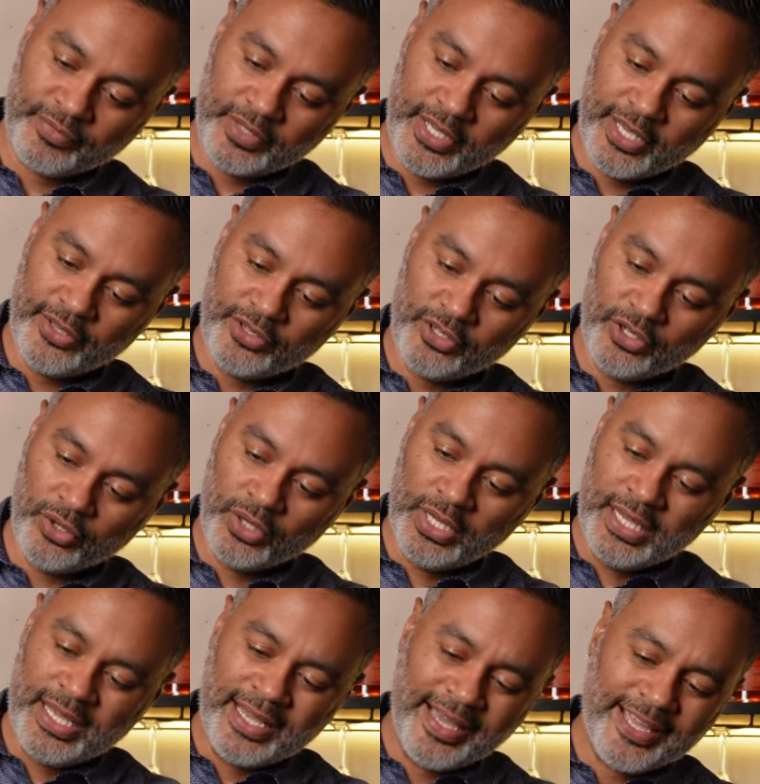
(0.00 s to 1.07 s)
There you go.
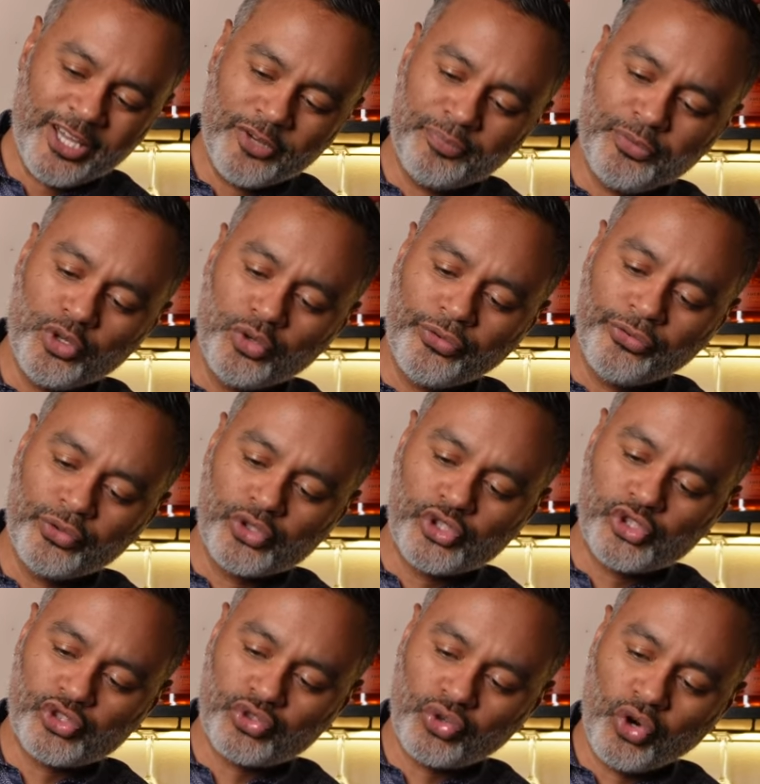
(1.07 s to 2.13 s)
Think a beautiful
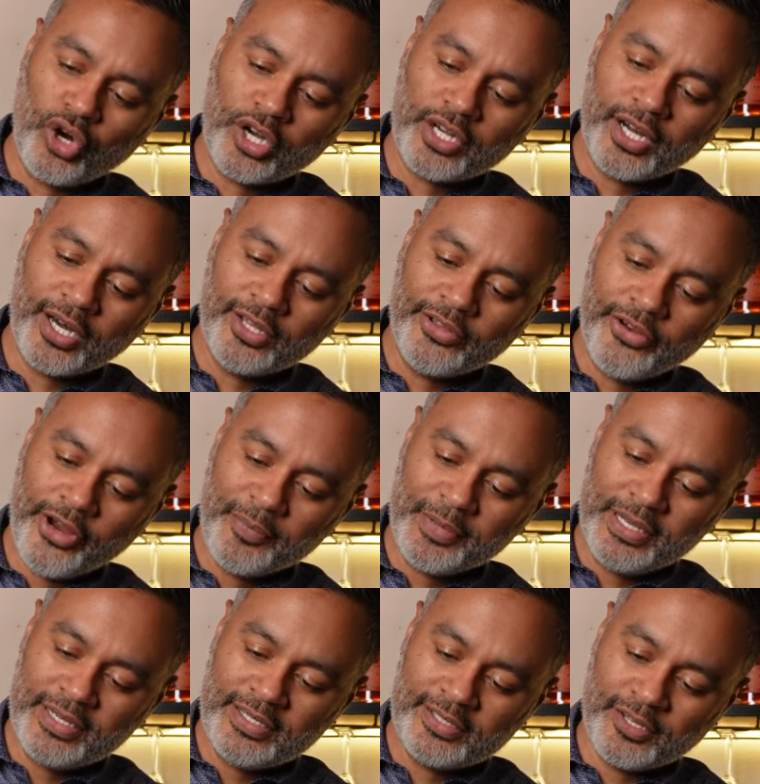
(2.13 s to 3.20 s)
straw color. I
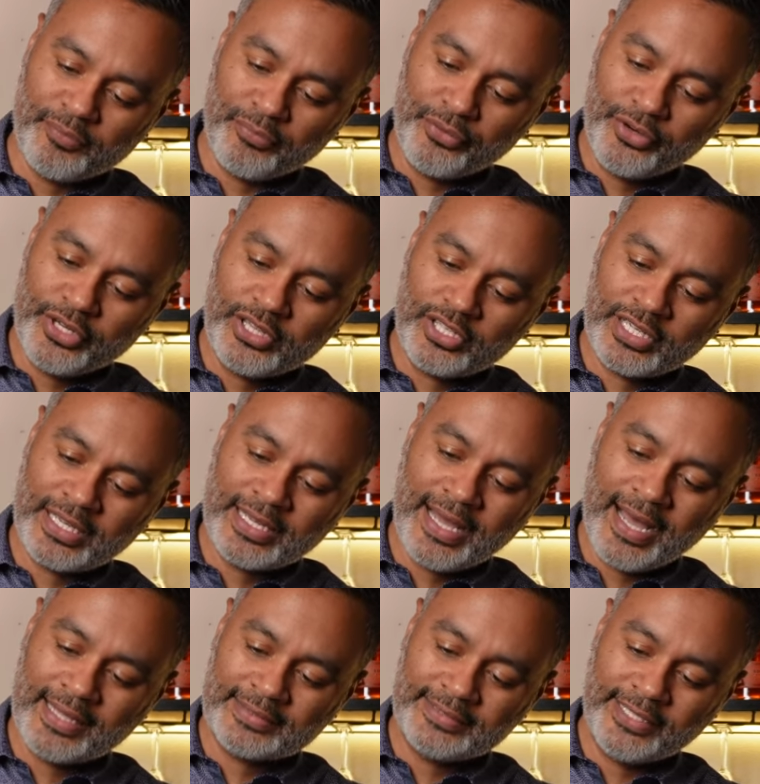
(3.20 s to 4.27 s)
mean, it is a pretty looking
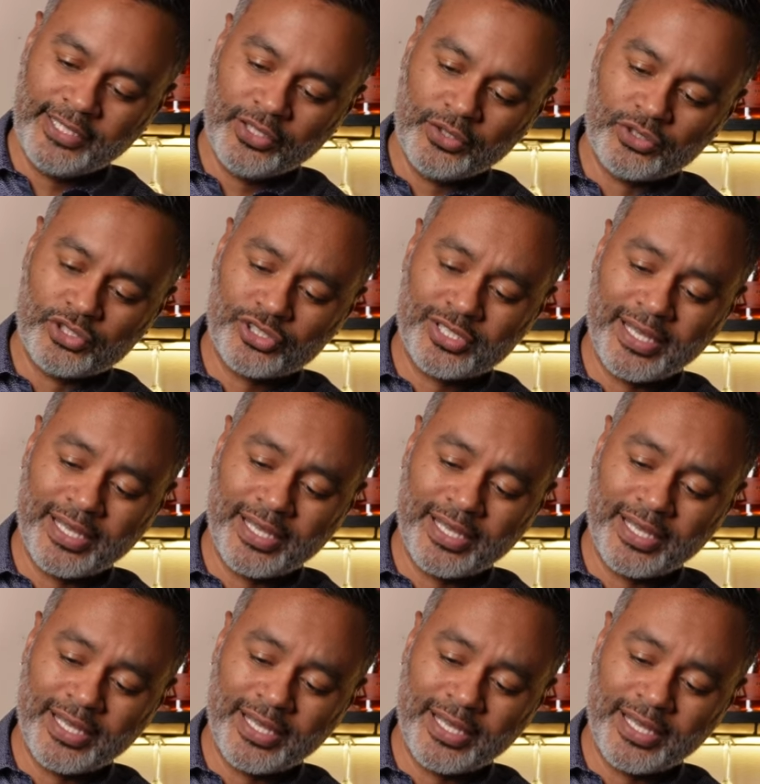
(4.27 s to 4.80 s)
cocktail.